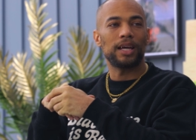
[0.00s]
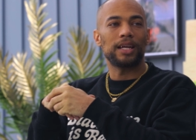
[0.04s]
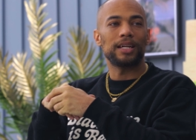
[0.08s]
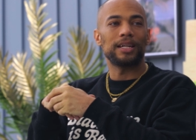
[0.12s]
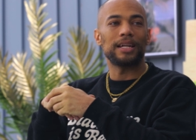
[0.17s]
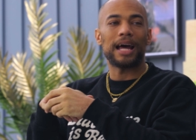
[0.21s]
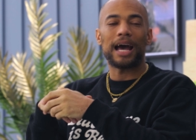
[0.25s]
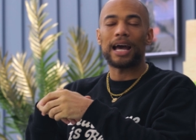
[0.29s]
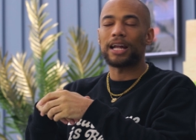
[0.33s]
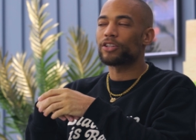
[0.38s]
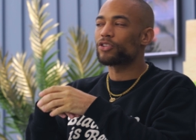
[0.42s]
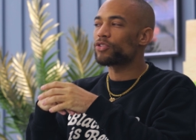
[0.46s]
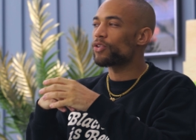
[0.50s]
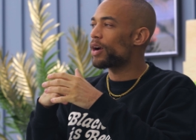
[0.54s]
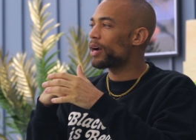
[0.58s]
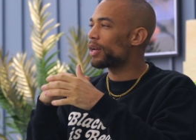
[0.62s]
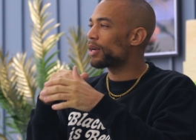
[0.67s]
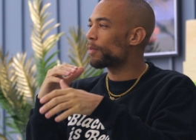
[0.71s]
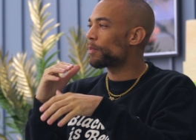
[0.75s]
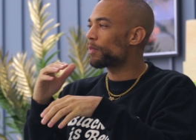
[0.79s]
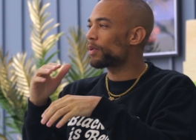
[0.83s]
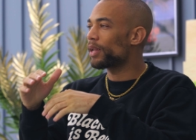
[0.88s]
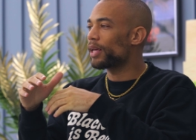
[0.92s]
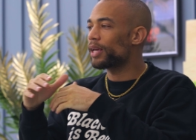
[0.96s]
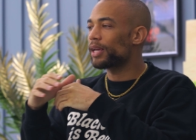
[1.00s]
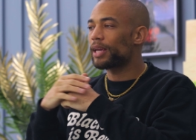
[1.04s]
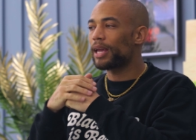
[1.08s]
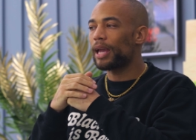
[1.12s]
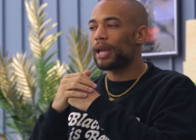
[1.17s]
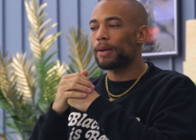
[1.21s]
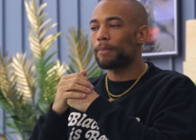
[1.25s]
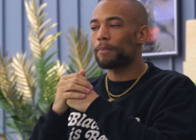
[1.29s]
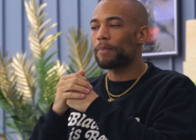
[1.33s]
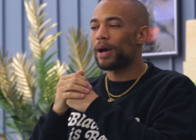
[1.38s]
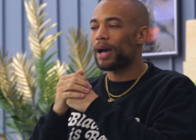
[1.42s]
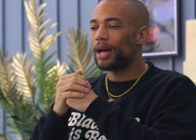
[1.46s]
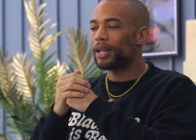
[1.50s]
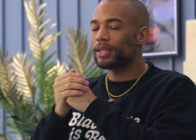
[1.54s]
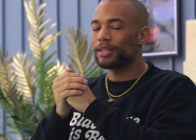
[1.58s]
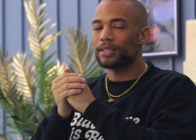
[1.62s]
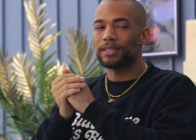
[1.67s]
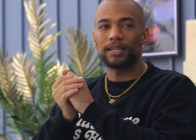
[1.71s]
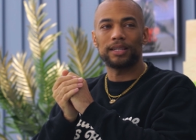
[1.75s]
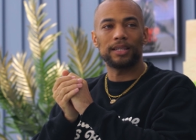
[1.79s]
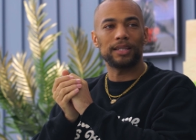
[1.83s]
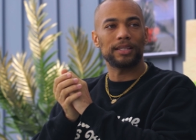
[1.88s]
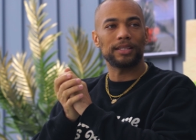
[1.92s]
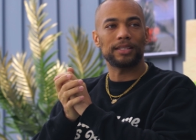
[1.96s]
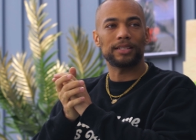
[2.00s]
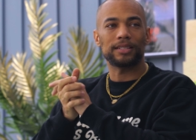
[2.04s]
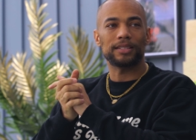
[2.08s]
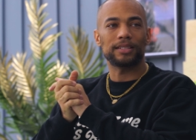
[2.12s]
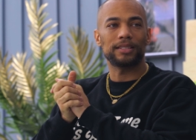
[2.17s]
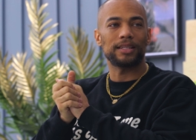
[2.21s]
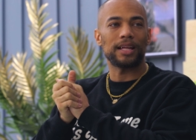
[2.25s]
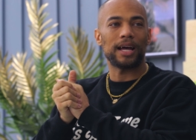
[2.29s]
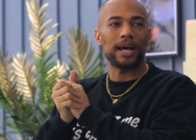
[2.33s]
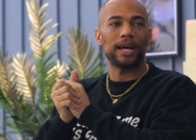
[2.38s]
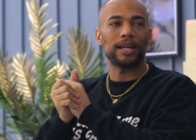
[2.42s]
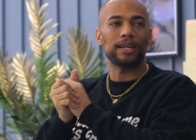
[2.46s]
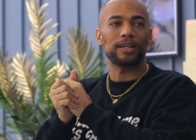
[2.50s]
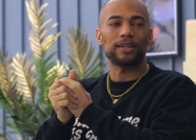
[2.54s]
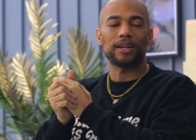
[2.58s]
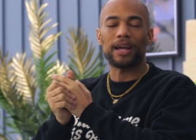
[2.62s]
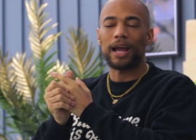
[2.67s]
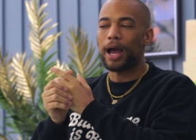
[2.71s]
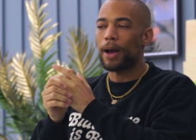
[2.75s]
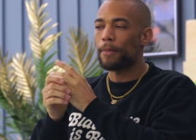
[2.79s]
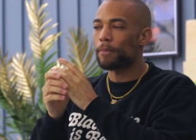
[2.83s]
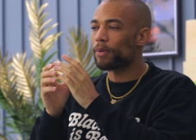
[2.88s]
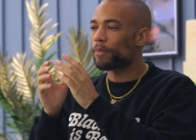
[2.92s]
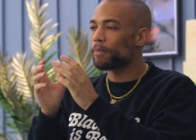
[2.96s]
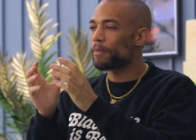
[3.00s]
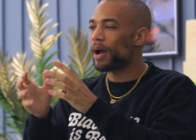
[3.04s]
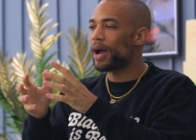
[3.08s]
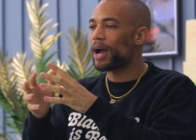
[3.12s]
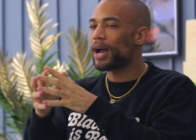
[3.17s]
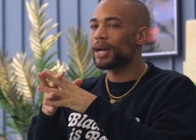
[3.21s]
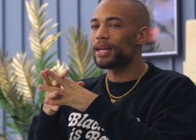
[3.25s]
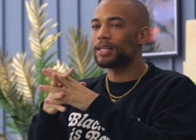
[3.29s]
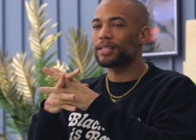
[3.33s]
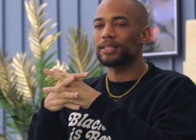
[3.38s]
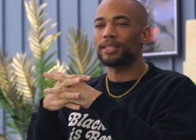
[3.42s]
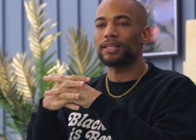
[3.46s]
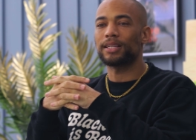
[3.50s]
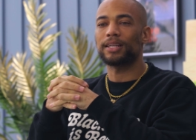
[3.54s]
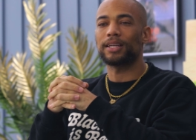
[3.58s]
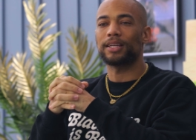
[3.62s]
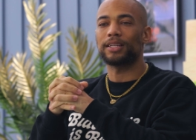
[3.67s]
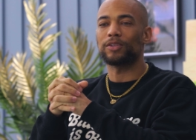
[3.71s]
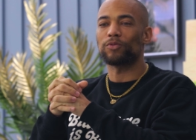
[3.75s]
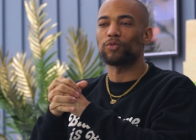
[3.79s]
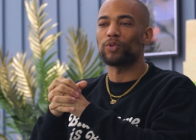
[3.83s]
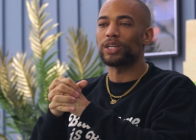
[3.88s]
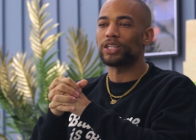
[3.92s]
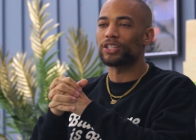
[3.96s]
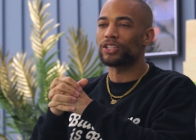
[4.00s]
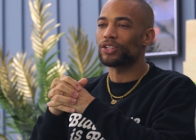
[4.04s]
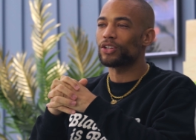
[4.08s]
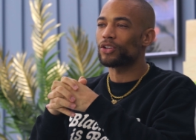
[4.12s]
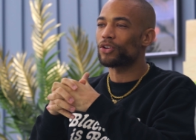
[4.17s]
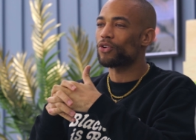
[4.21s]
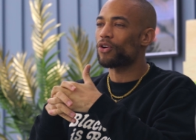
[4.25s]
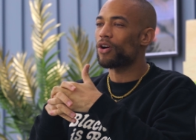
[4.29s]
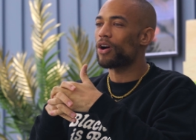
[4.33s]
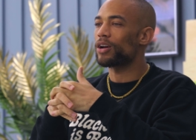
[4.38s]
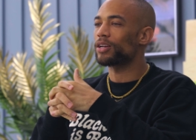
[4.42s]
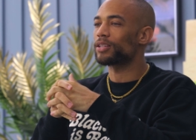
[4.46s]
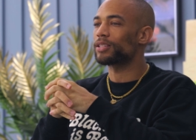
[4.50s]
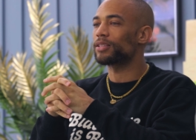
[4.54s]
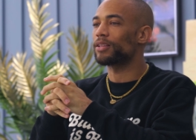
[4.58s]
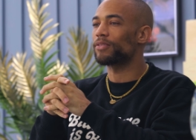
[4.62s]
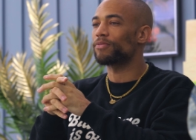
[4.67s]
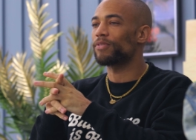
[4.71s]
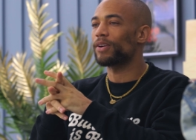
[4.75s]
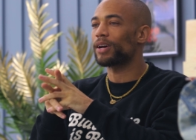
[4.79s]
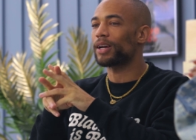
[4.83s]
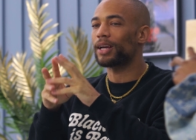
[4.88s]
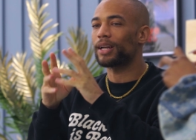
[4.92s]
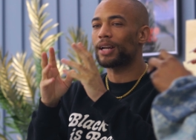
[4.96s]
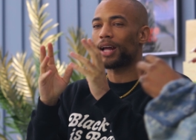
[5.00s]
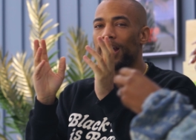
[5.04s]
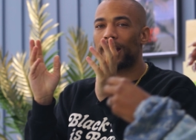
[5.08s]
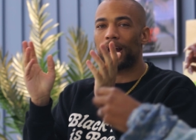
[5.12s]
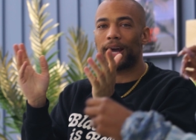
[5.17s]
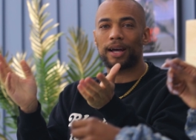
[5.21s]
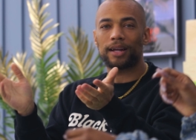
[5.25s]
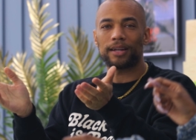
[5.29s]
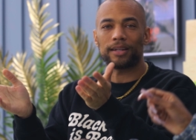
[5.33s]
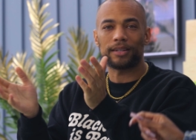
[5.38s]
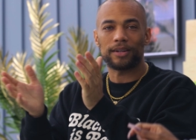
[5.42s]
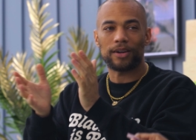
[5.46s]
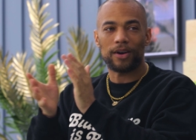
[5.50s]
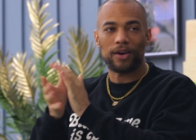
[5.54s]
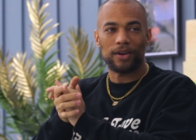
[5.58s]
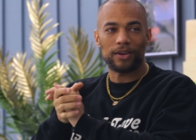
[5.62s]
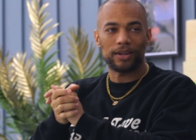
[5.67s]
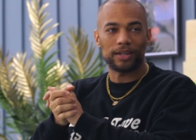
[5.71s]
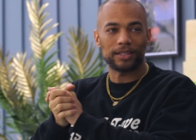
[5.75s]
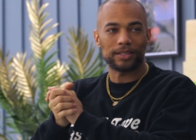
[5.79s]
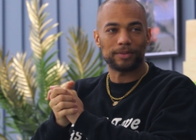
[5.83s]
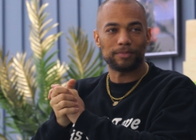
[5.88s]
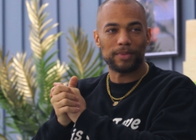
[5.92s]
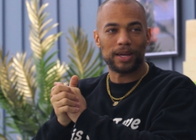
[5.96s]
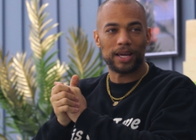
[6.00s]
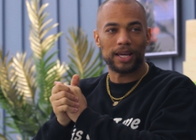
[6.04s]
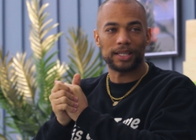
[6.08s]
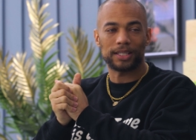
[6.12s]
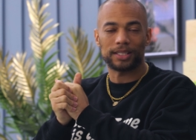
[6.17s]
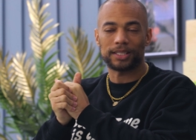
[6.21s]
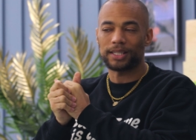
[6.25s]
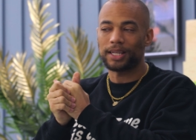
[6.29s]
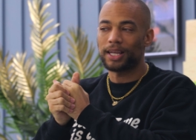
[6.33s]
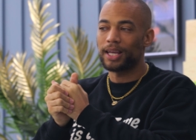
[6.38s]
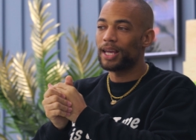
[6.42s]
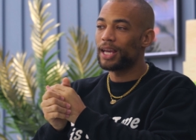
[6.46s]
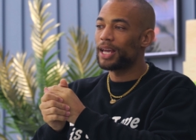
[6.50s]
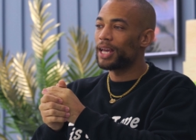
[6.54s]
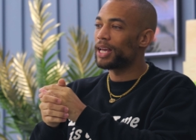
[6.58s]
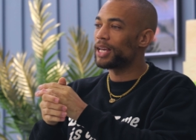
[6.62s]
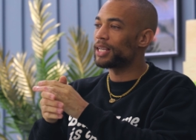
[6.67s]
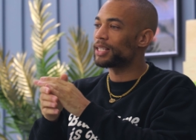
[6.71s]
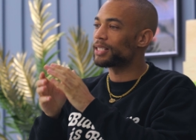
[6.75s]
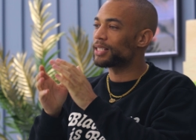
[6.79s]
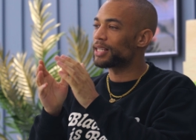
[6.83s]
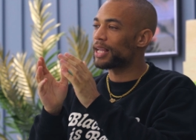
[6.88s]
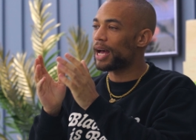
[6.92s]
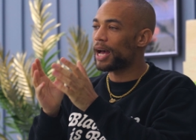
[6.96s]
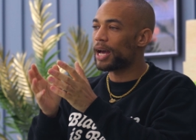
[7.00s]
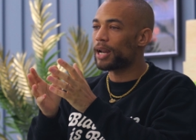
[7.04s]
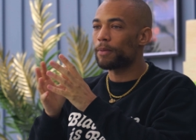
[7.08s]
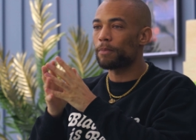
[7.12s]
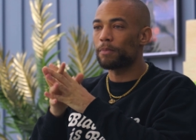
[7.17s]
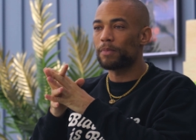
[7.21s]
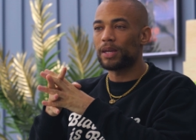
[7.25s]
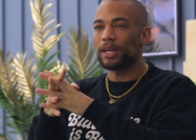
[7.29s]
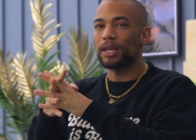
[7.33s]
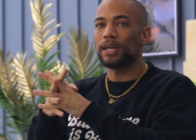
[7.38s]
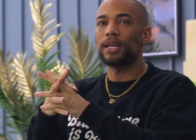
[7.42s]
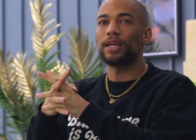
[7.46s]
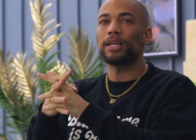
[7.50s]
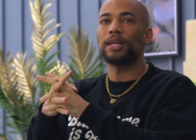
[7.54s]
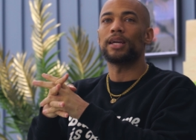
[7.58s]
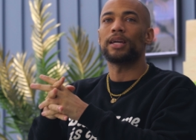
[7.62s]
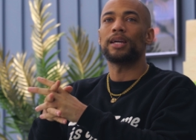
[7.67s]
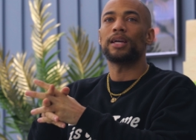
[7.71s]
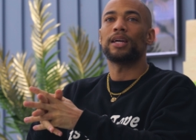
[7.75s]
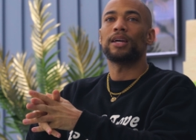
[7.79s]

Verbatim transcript: not trying to placate politics, not compromising and reaching across the aisle and all this mess. It's got to be